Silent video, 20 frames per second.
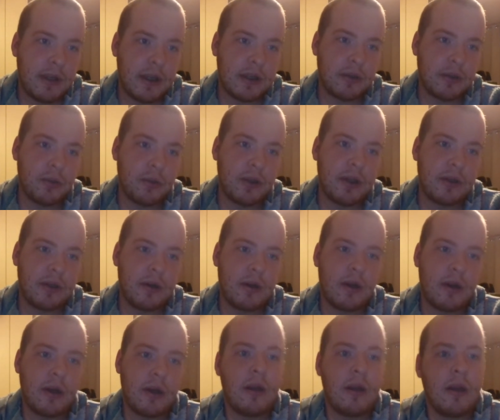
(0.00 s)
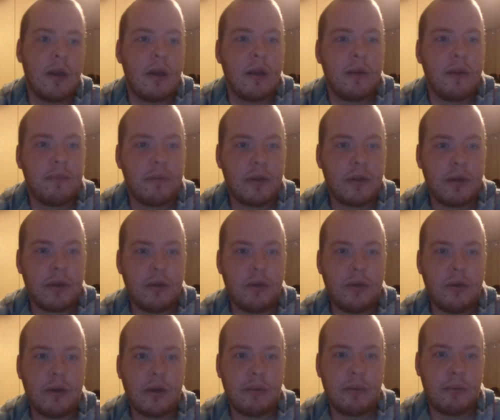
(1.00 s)
As Winter
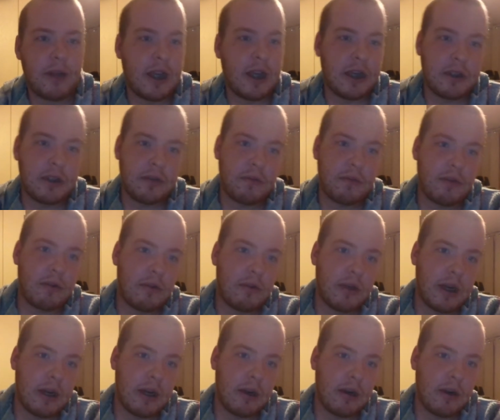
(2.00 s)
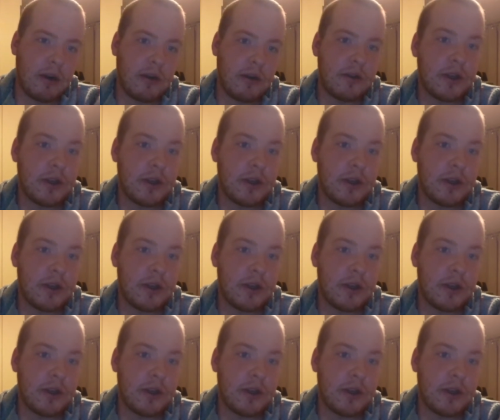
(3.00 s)
blew a blast of cold air,